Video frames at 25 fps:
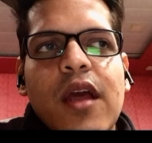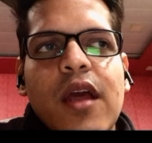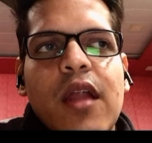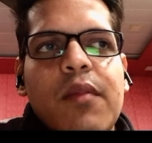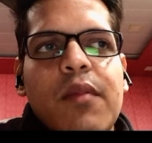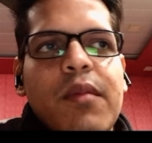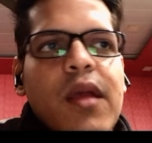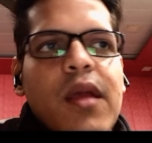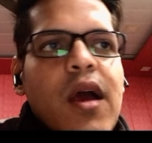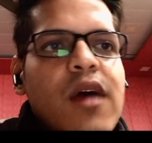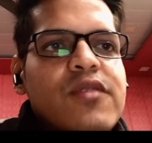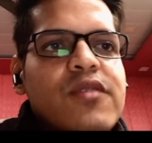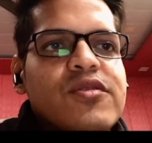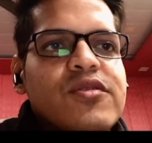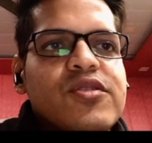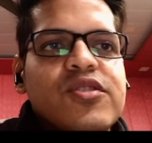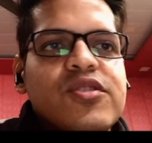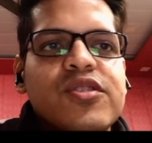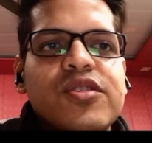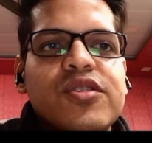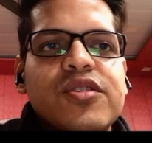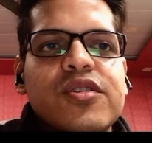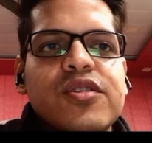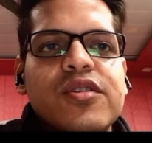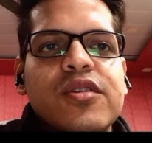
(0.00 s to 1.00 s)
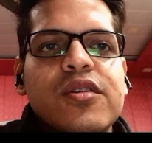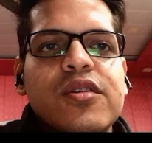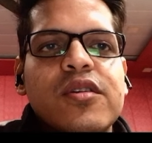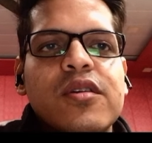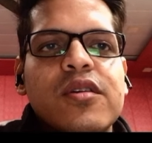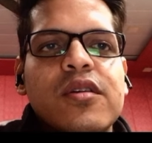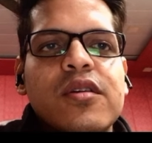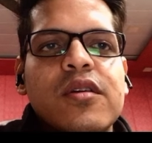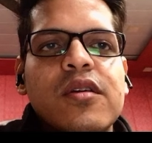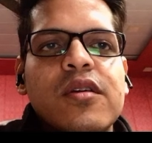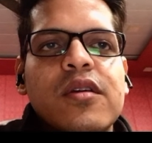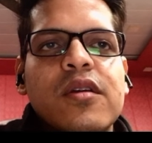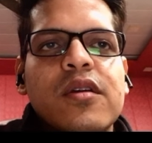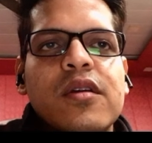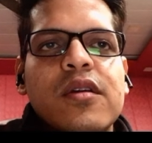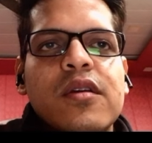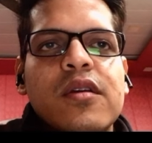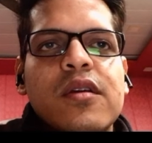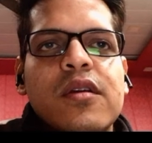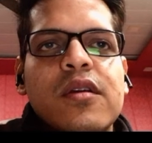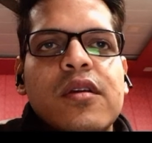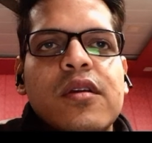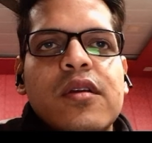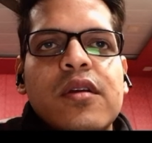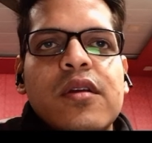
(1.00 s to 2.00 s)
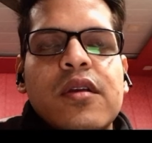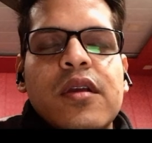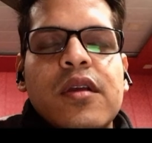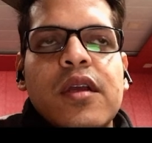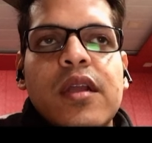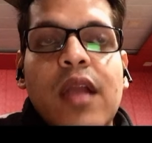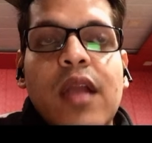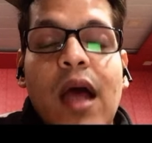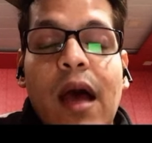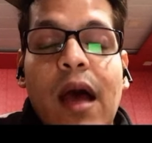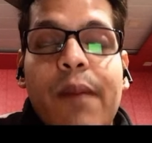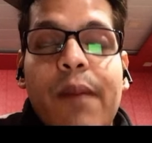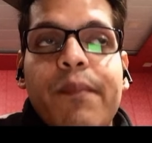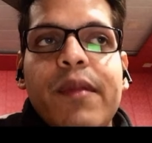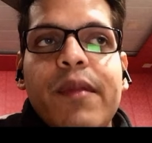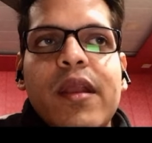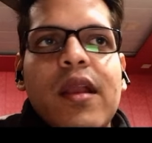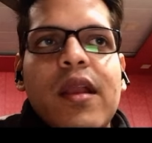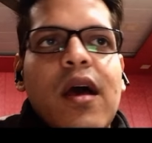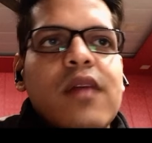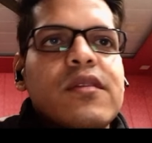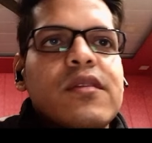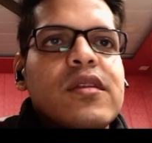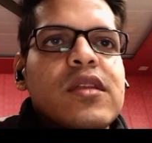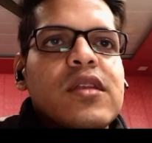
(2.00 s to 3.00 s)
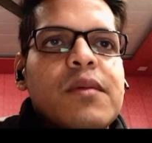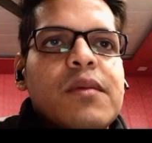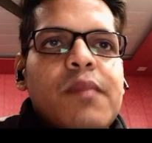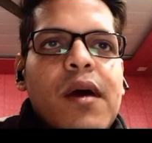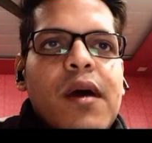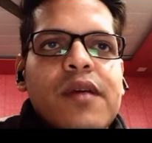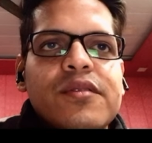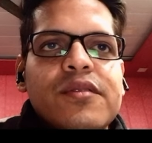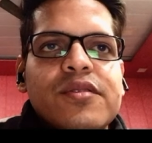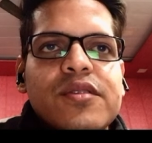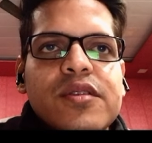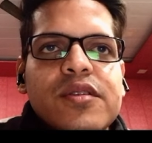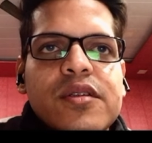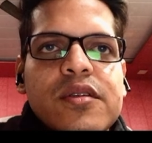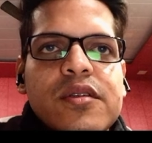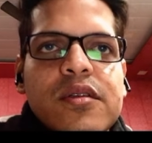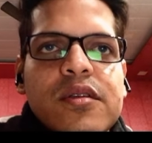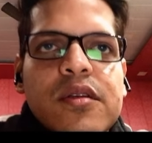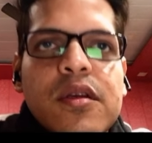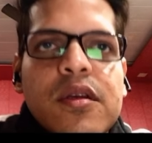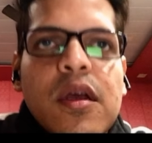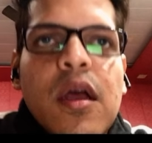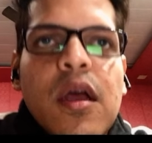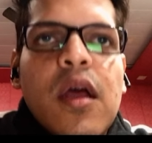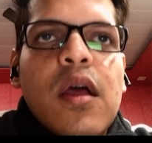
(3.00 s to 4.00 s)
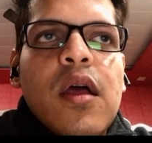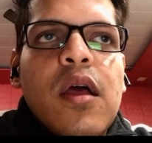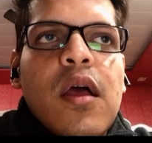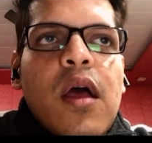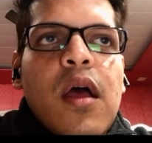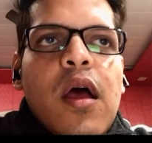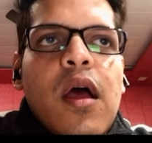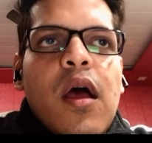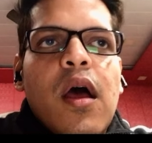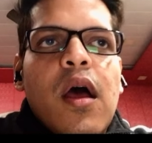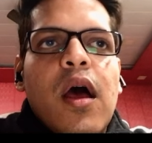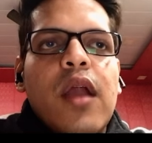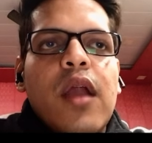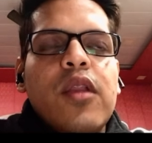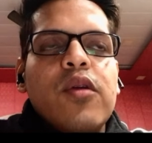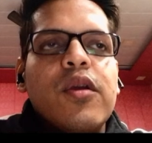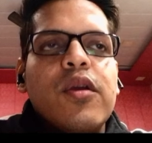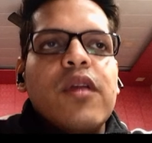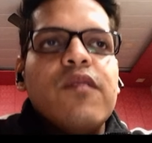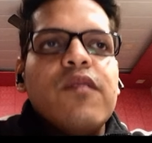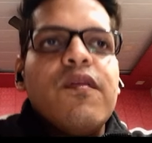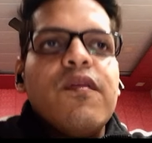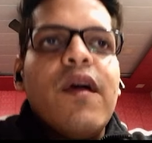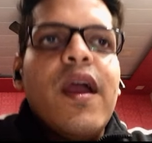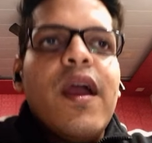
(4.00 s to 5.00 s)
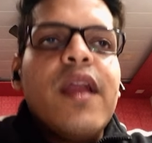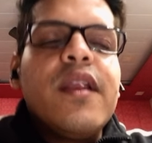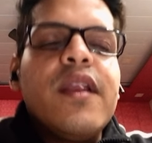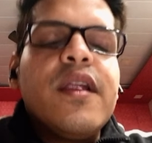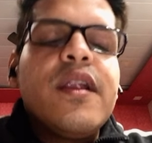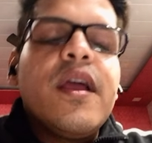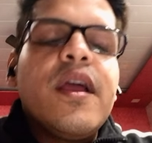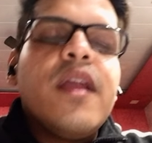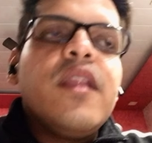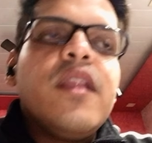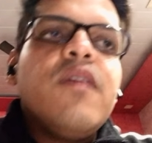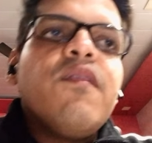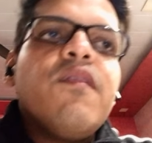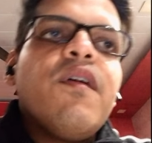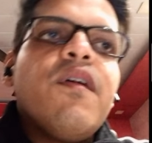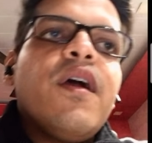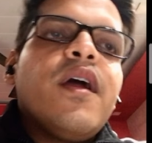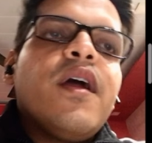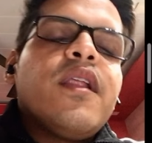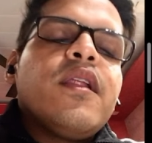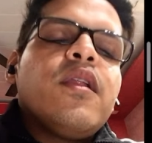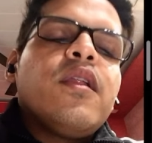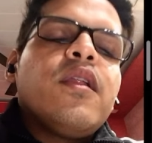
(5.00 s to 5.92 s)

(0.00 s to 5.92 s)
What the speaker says: and have been asked in the past and you can find it anywhere in the all books. This diagram will be there.